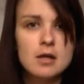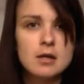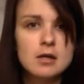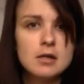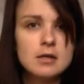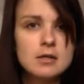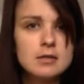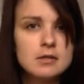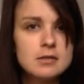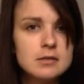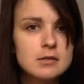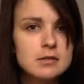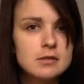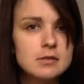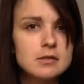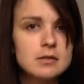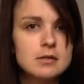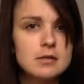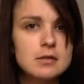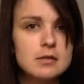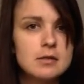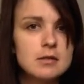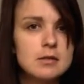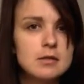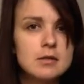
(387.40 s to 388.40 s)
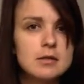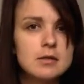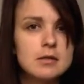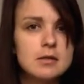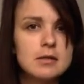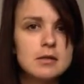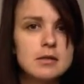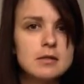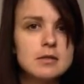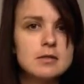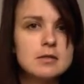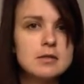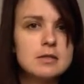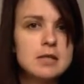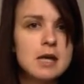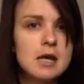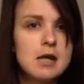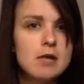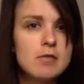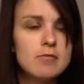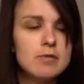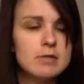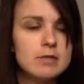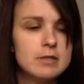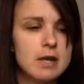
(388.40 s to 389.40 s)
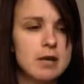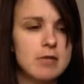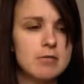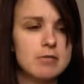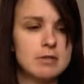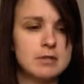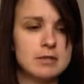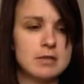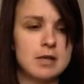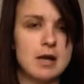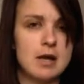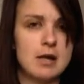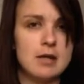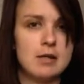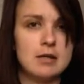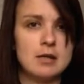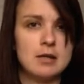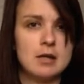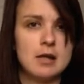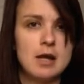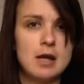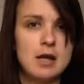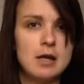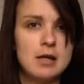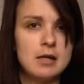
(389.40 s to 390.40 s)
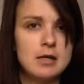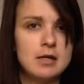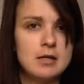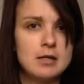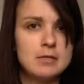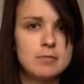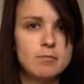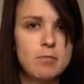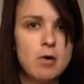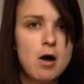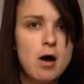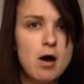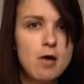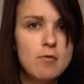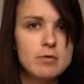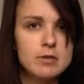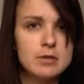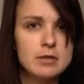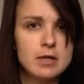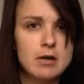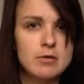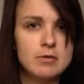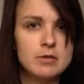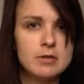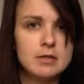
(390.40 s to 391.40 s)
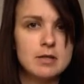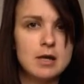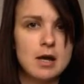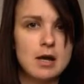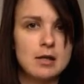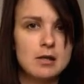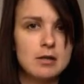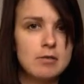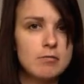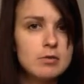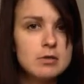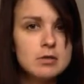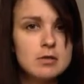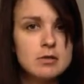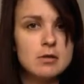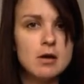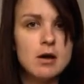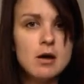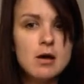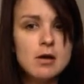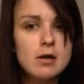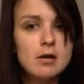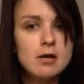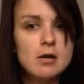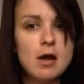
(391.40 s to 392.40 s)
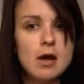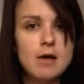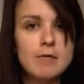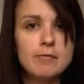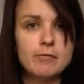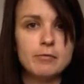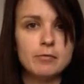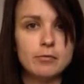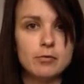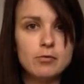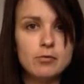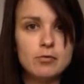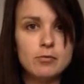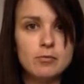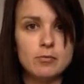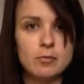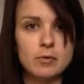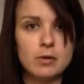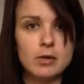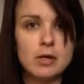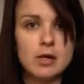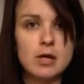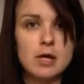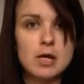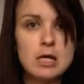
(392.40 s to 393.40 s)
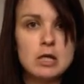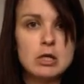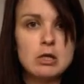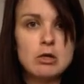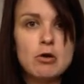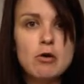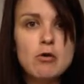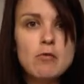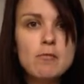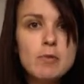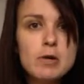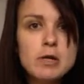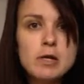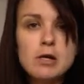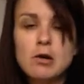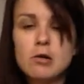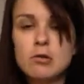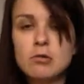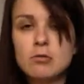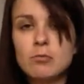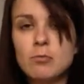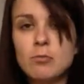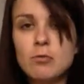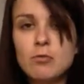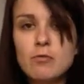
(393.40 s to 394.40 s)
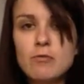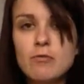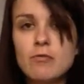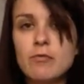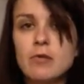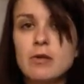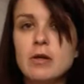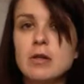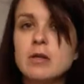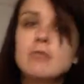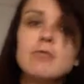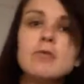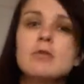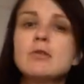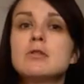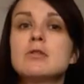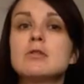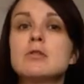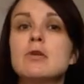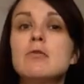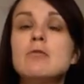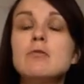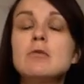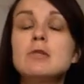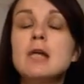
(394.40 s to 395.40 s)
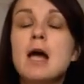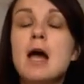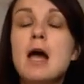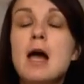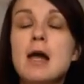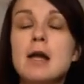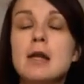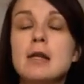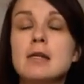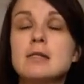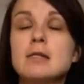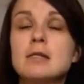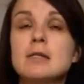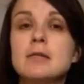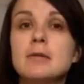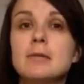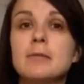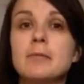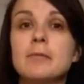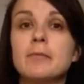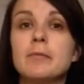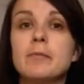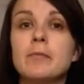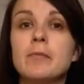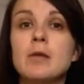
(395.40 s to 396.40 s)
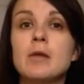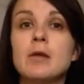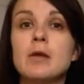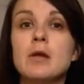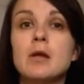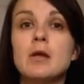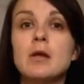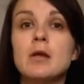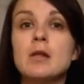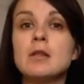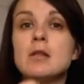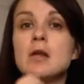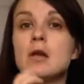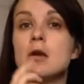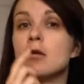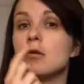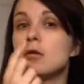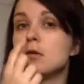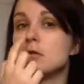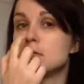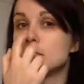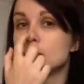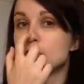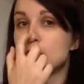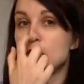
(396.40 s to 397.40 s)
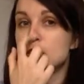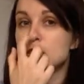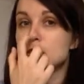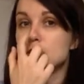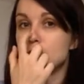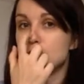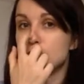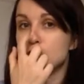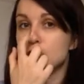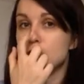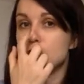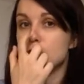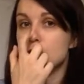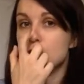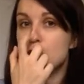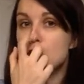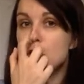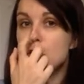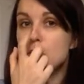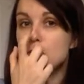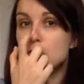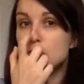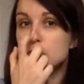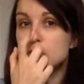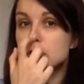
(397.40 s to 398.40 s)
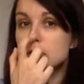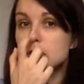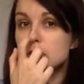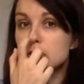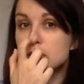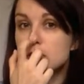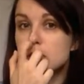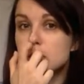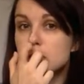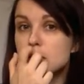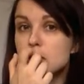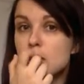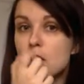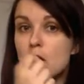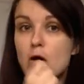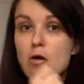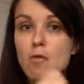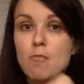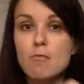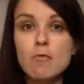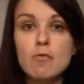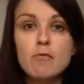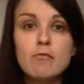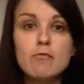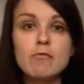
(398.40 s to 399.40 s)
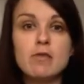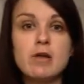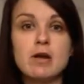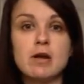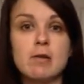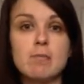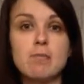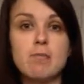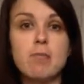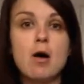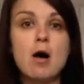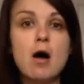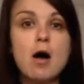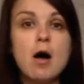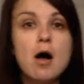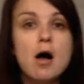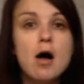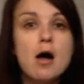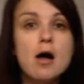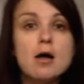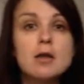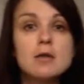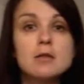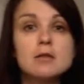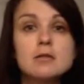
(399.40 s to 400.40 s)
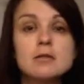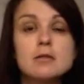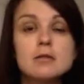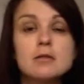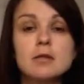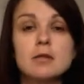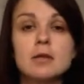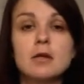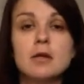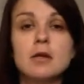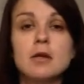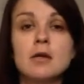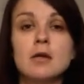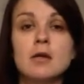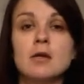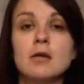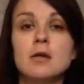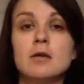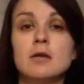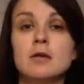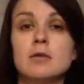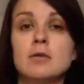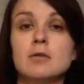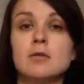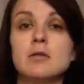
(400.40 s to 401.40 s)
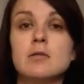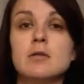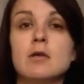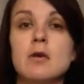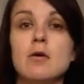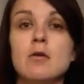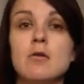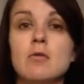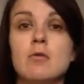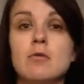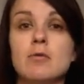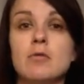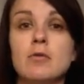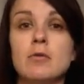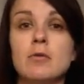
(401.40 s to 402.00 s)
his, his tail was outside and his paw was outside. There was not enough room. Nobody could move. It was so tight. They couldn't scratch their noses or move their paws. So